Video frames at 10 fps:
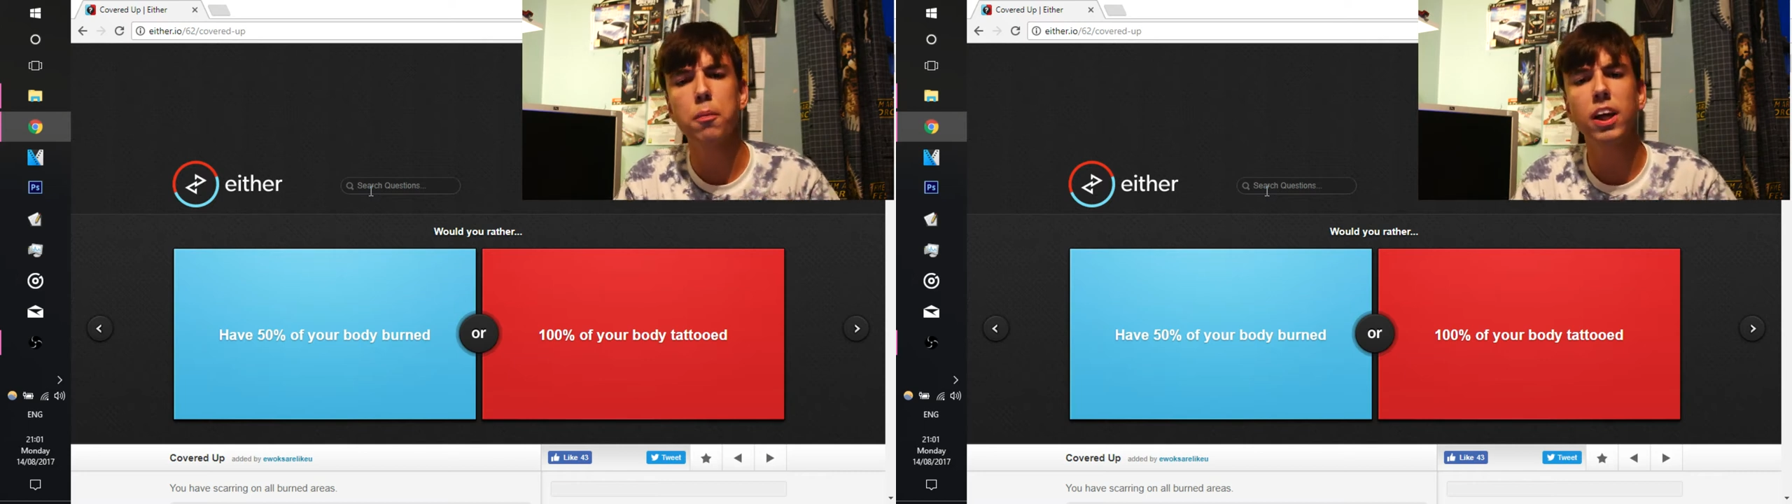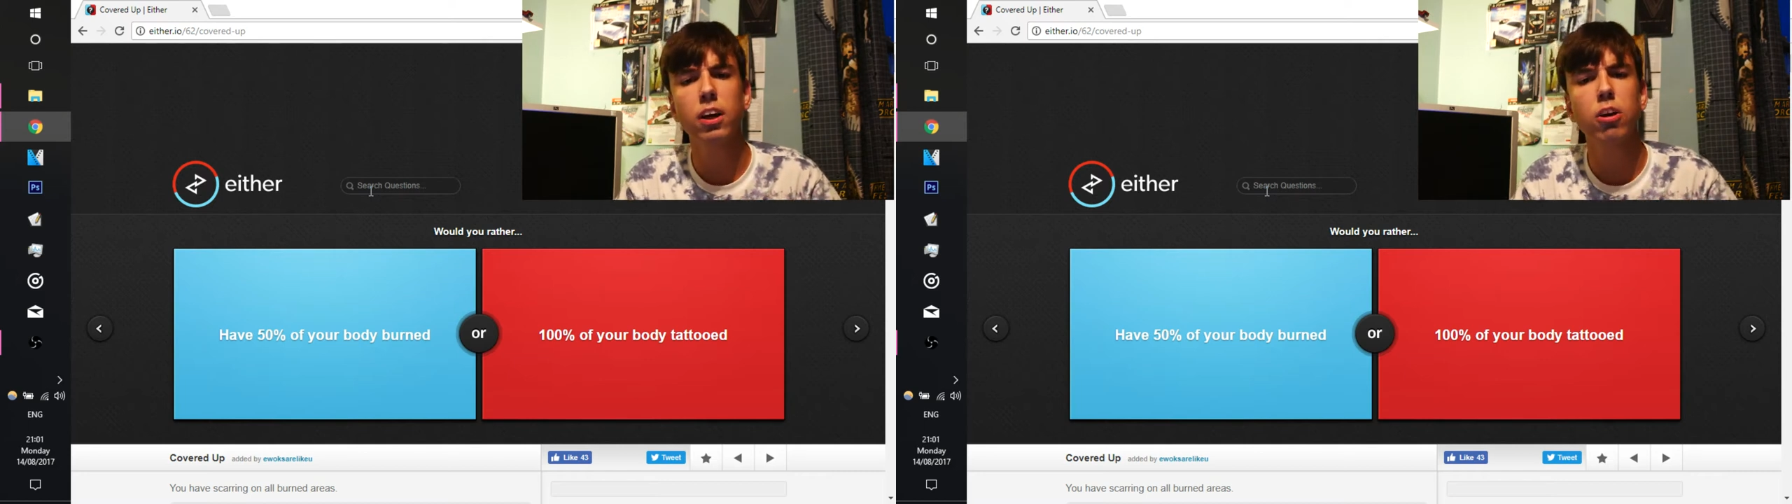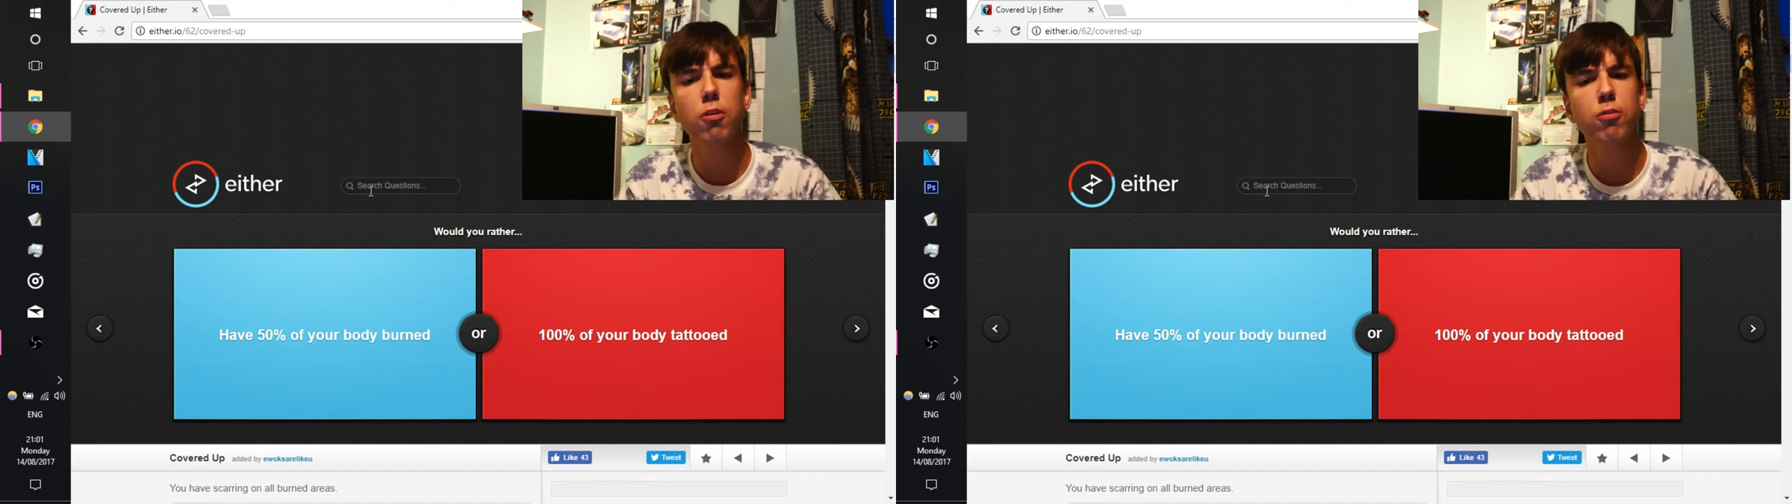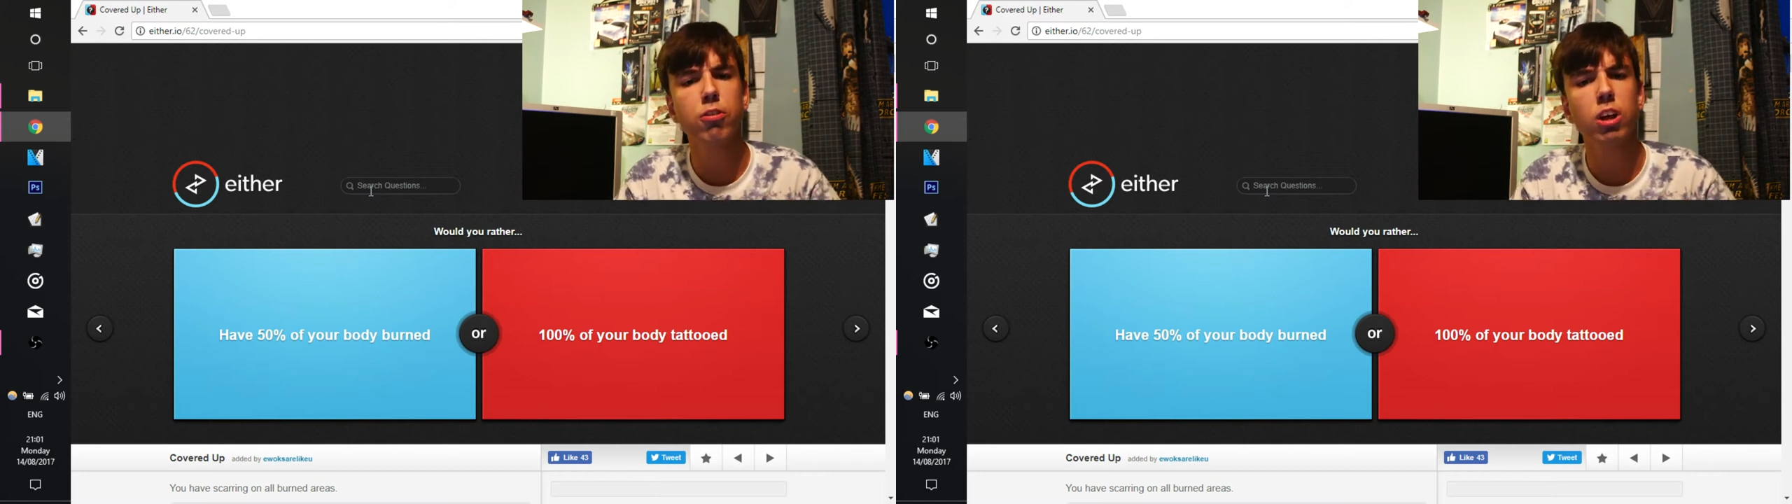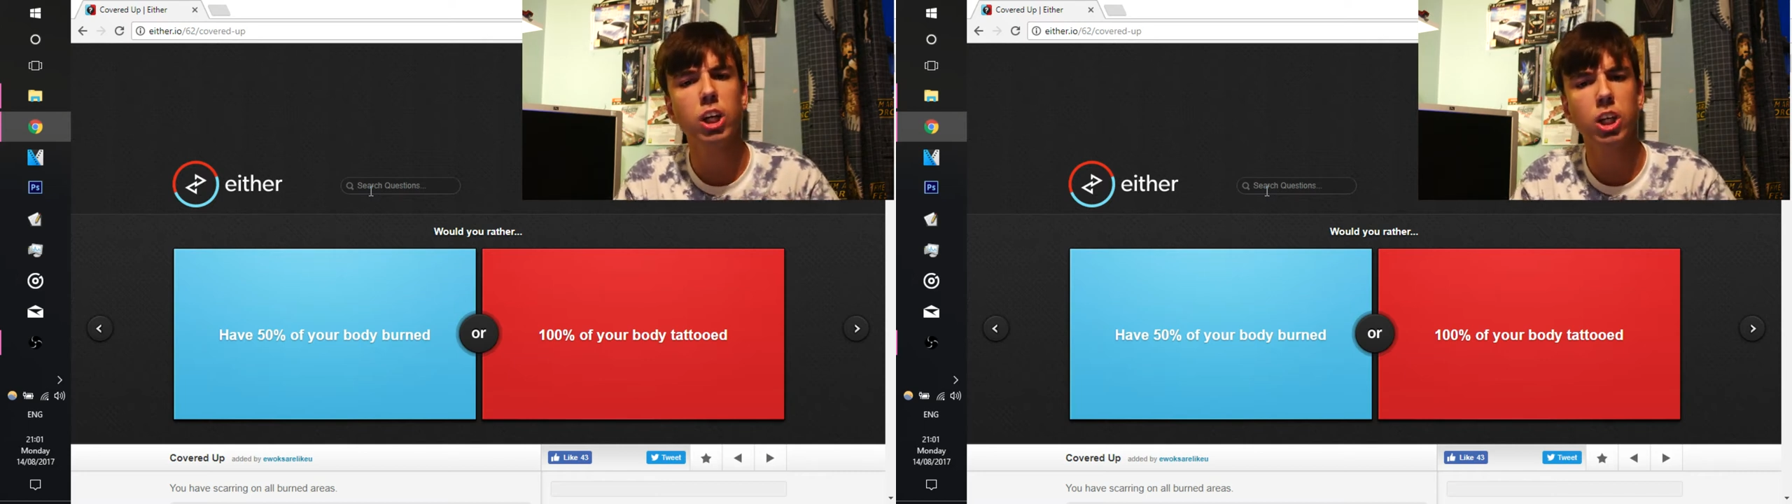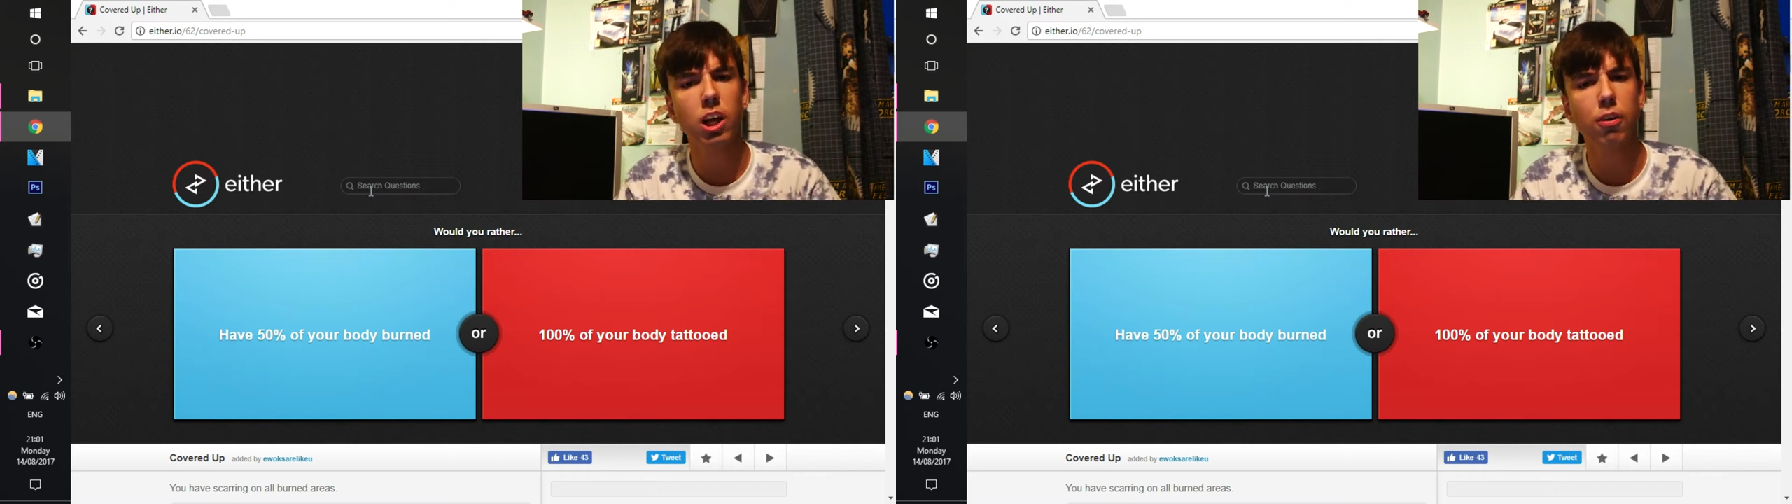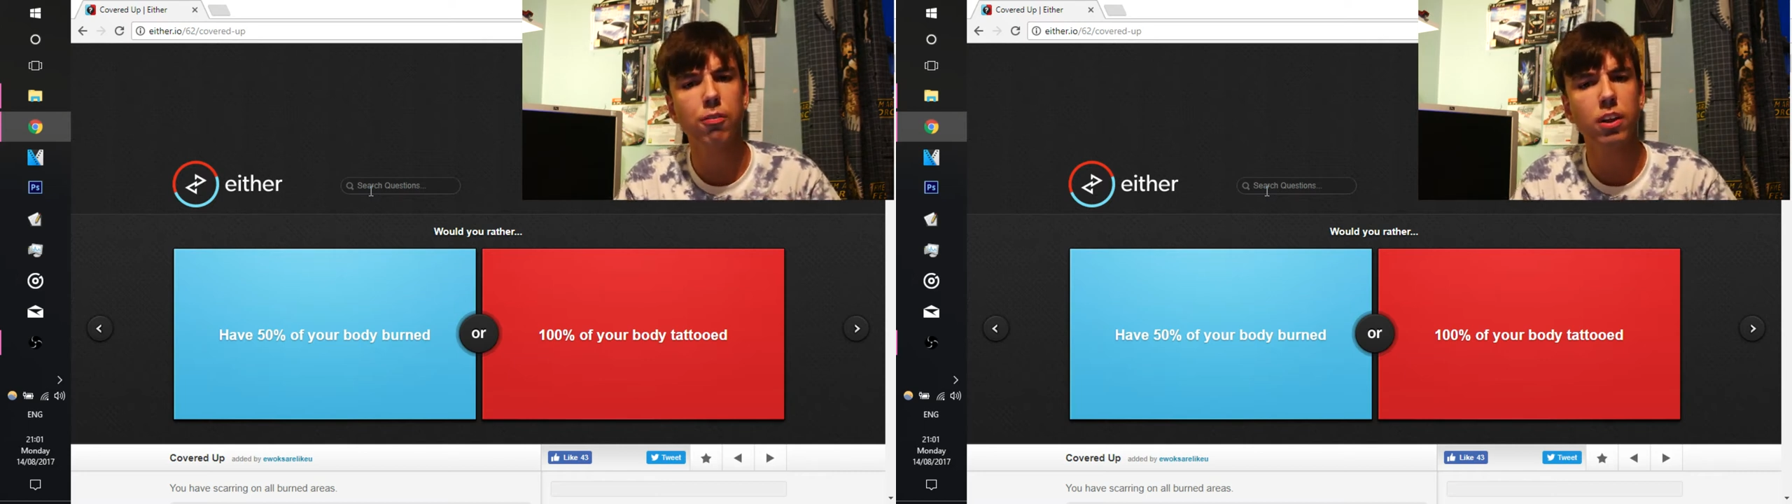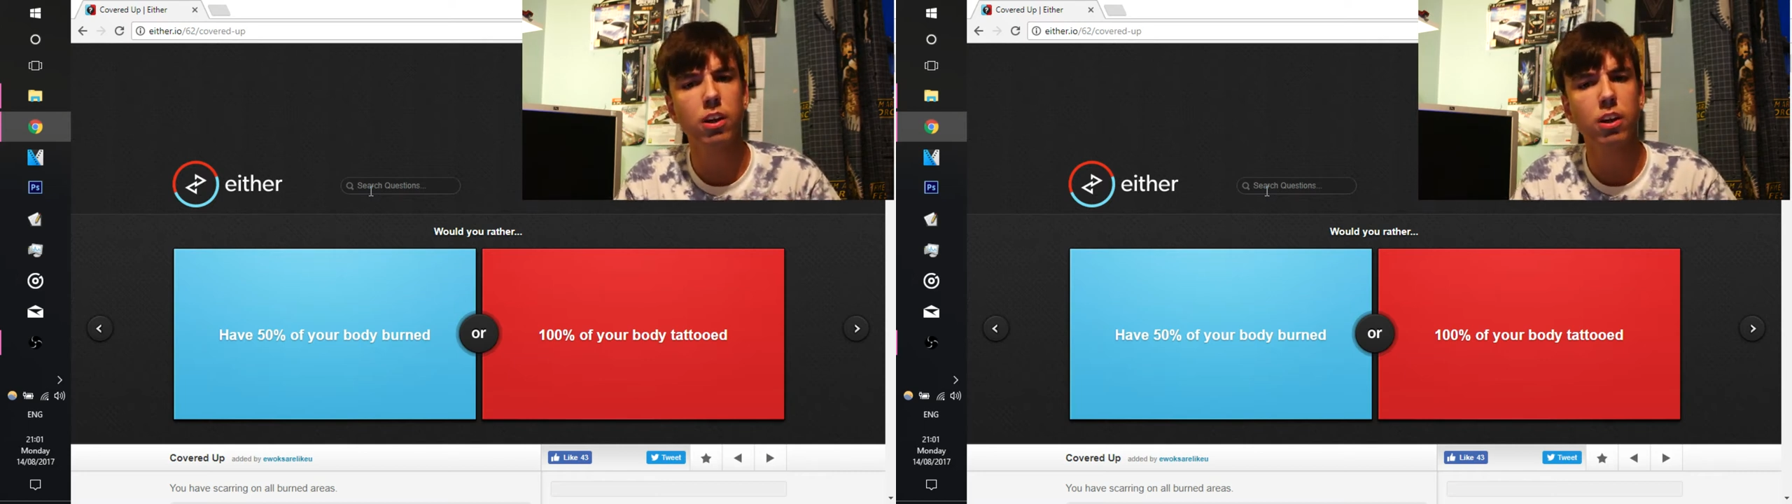make a conversation out of this.